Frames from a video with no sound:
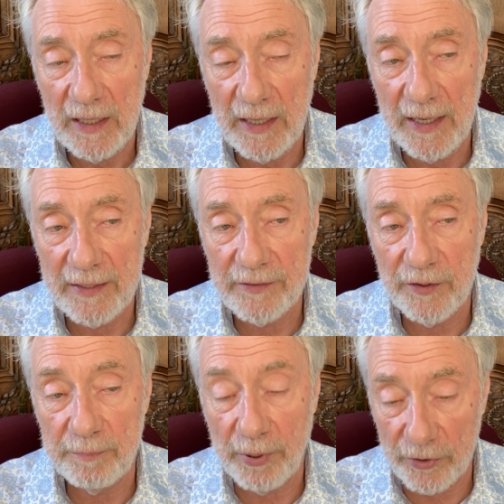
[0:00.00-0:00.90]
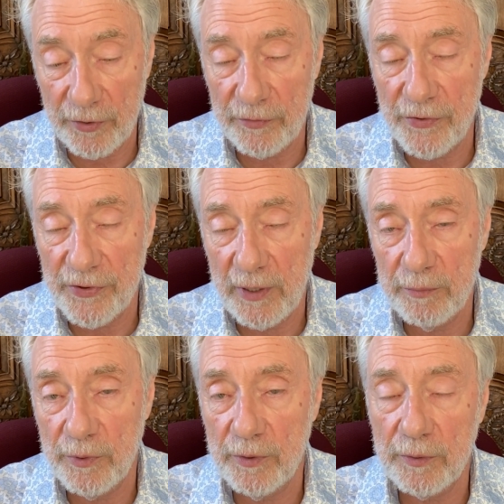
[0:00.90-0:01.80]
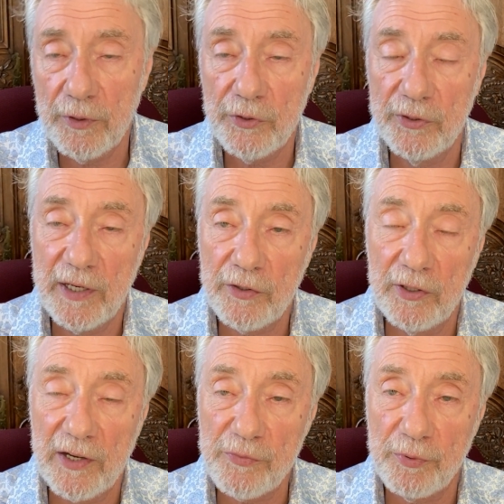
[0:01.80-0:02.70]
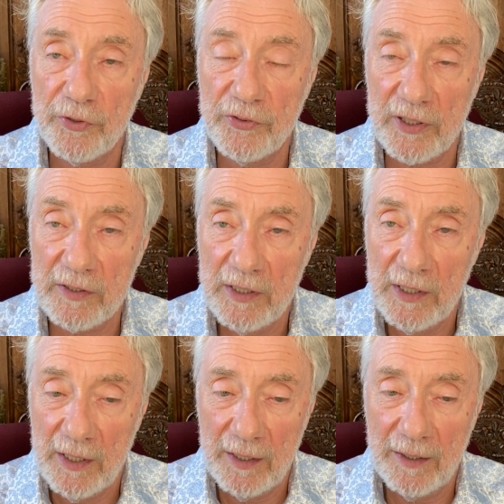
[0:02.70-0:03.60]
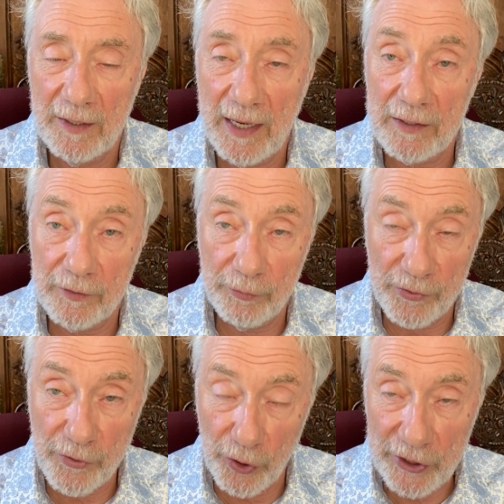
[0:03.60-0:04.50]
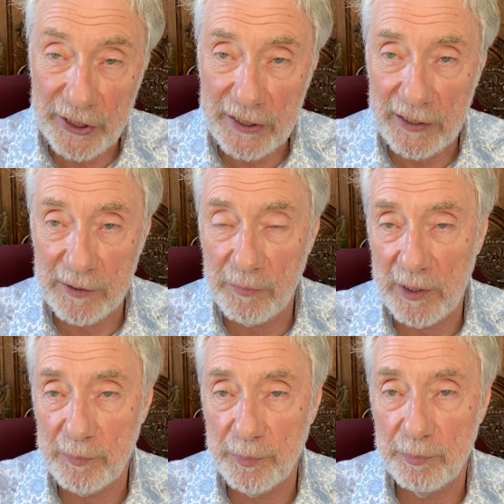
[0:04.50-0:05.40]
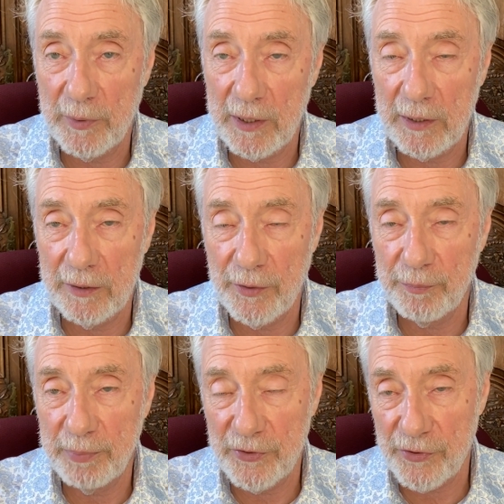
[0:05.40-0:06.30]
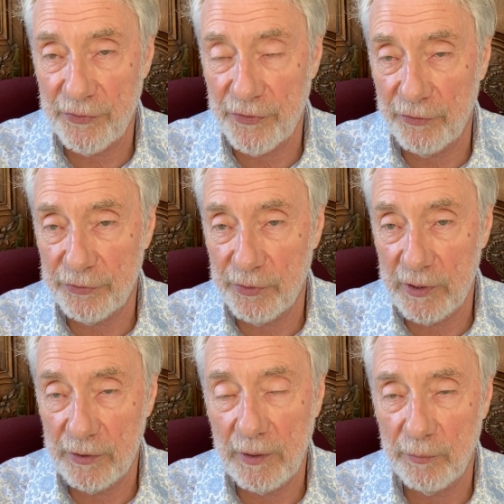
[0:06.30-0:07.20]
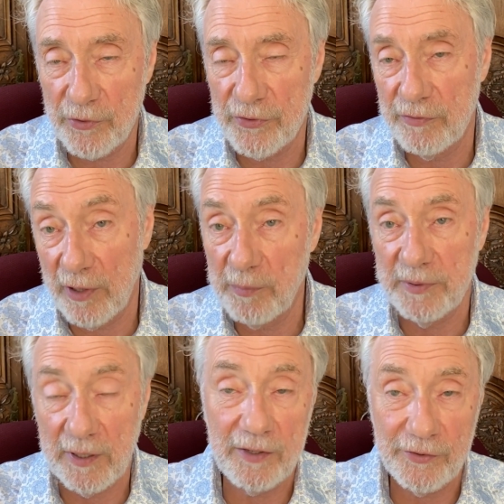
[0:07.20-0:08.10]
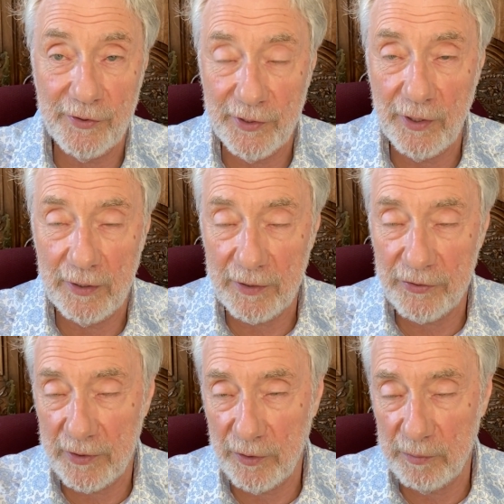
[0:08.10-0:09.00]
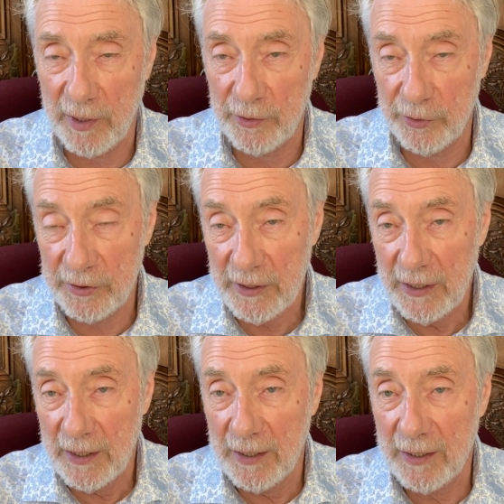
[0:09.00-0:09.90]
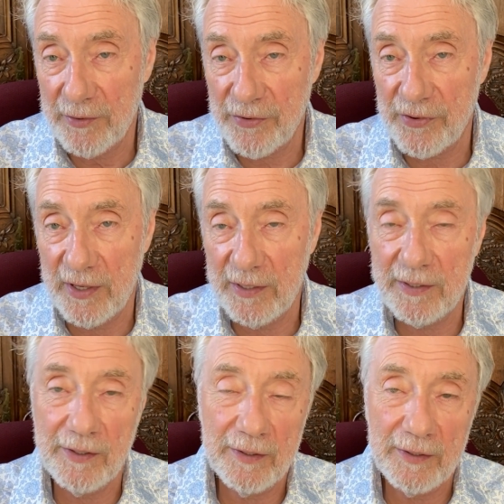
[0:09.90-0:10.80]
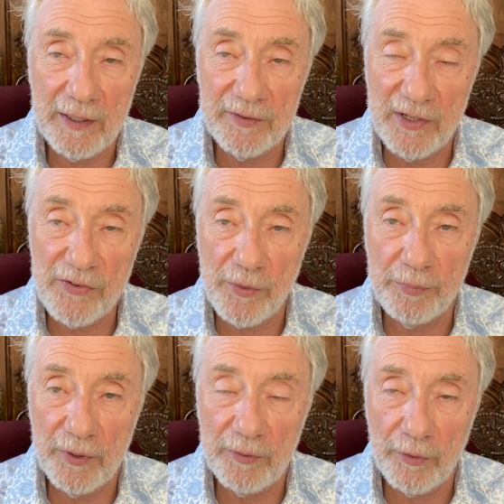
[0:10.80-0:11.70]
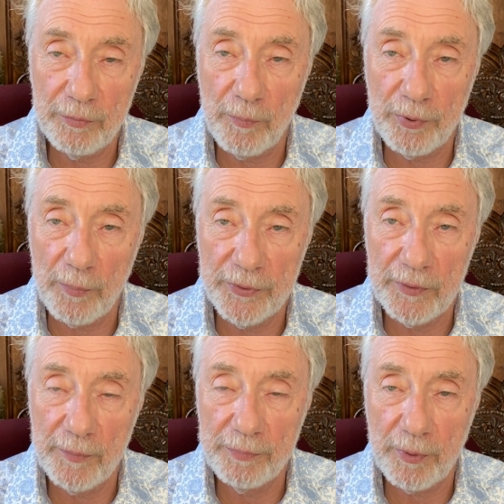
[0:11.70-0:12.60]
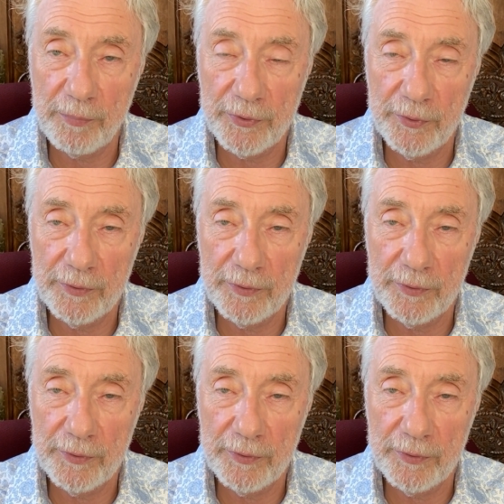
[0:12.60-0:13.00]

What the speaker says: at part of the same Connex project was looking at my piece of software that I was developing actually on my own, and saying it needs a proper